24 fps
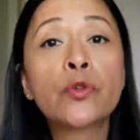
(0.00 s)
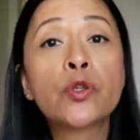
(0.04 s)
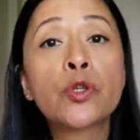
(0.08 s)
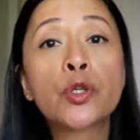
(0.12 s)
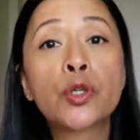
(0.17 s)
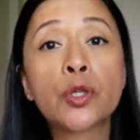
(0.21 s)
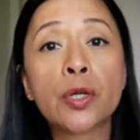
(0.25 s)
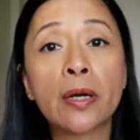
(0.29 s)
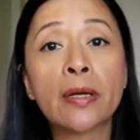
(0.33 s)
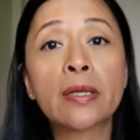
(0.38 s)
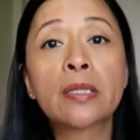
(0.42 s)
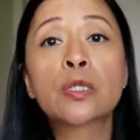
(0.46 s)

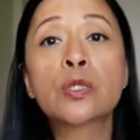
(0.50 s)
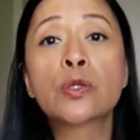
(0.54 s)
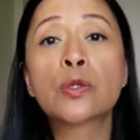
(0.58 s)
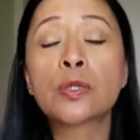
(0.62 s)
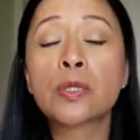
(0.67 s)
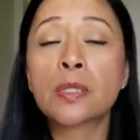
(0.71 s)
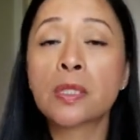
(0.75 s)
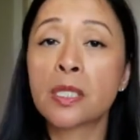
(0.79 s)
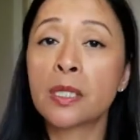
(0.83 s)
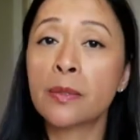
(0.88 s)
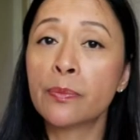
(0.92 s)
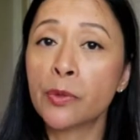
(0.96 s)
just to
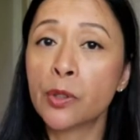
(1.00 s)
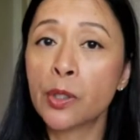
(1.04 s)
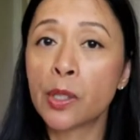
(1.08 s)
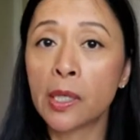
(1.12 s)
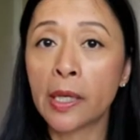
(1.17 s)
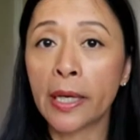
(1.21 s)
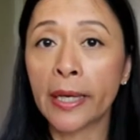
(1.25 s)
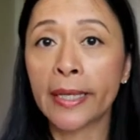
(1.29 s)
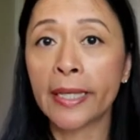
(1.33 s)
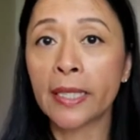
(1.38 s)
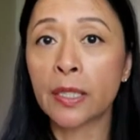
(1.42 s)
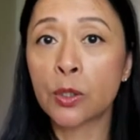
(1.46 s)

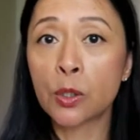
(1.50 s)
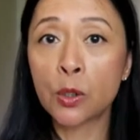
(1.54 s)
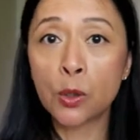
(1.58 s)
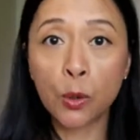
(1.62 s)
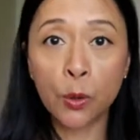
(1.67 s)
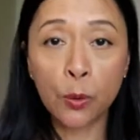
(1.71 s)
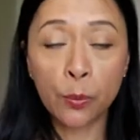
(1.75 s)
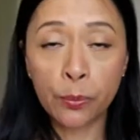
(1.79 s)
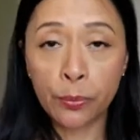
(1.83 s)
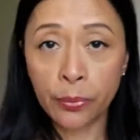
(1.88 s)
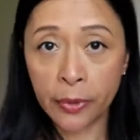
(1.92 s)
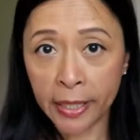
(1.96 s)
stimulate
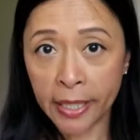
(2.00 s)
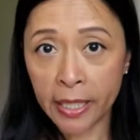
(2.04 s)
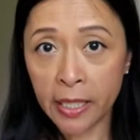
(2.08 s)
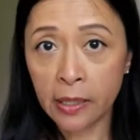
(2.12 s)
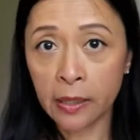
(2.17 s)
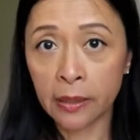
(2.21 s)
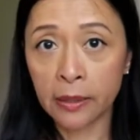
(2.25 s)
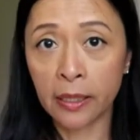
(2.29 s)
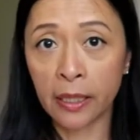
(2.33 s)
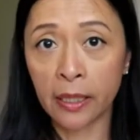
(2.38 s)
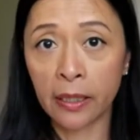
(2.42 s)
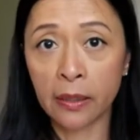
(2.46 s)
your brain
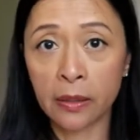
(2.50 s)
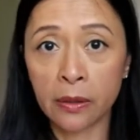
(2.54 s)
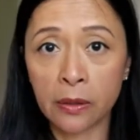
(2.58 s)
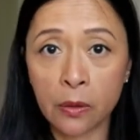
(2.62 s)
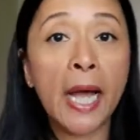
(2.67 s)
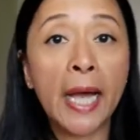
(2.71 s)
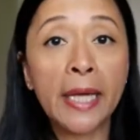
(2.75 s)
again.